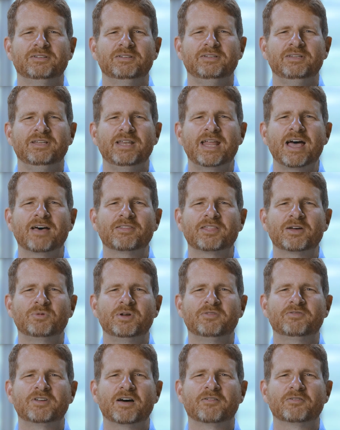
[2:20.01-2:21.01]
Now that
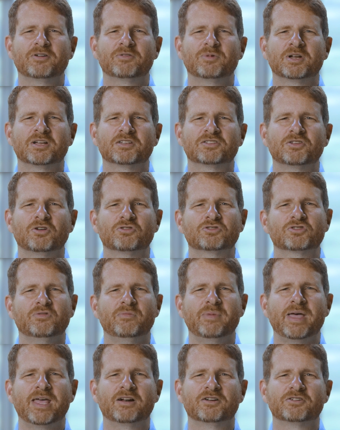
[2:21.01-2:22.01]
we've covered what a social
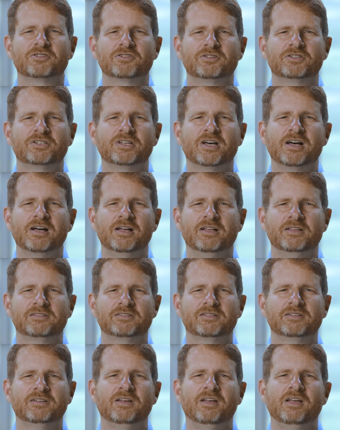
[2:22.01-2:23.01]
manager
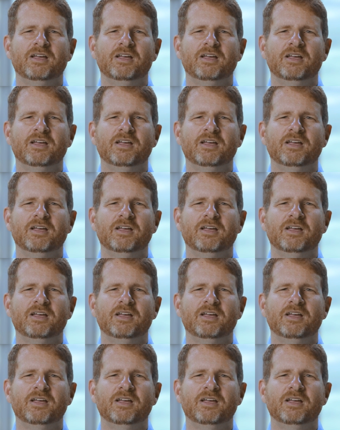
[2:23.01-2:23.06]
does,